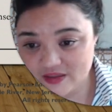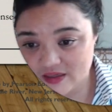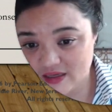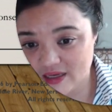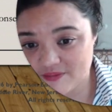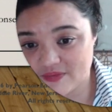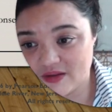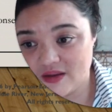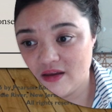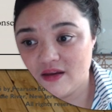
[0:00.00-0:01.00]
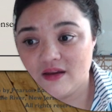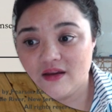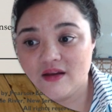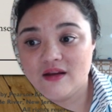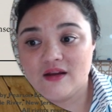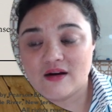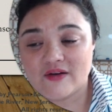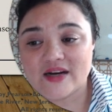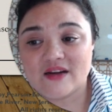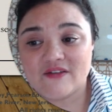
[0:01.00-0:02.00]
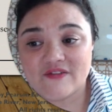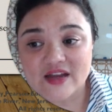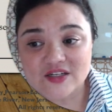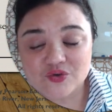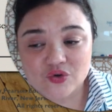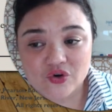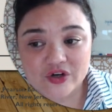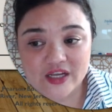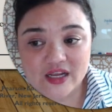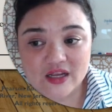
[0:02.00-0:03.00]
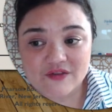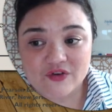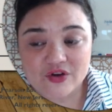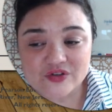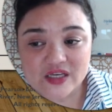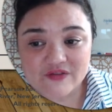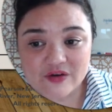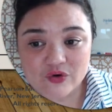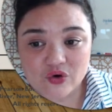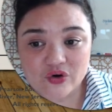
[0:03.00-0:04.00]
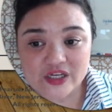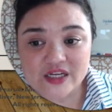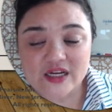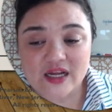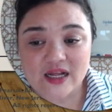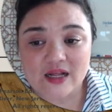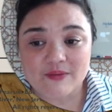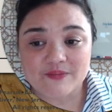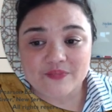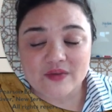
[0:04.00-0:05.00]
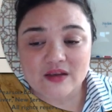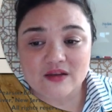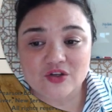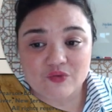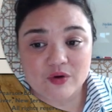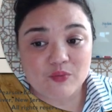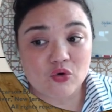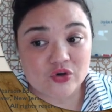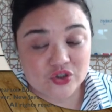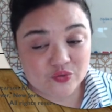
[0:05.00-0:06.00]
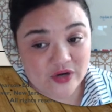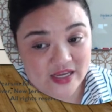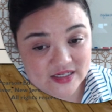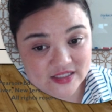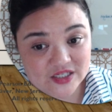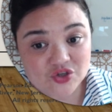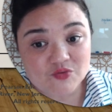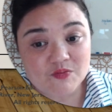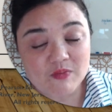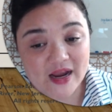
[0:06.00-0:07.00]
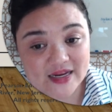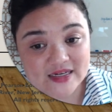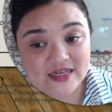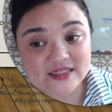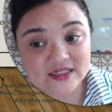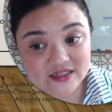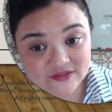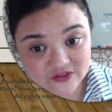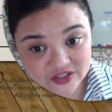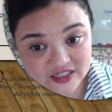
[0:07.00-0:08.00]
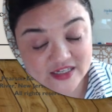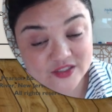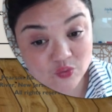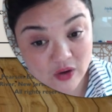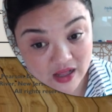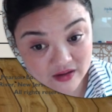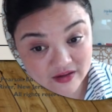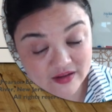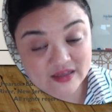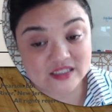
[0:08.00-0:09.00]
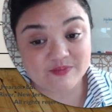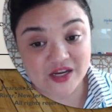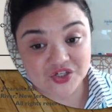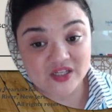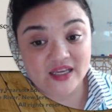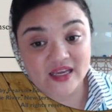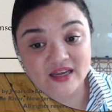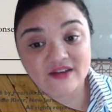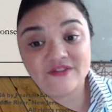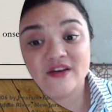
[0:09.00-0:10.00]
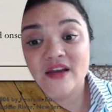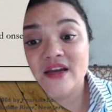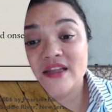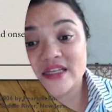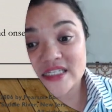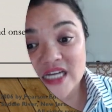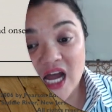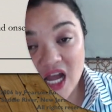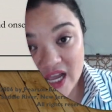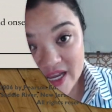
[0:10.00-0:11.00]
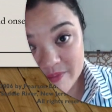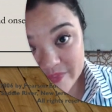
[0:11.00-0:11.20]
Okay. Right? Event recording, if you're using event recording to report rate, you might need to convert it as well, especially if the time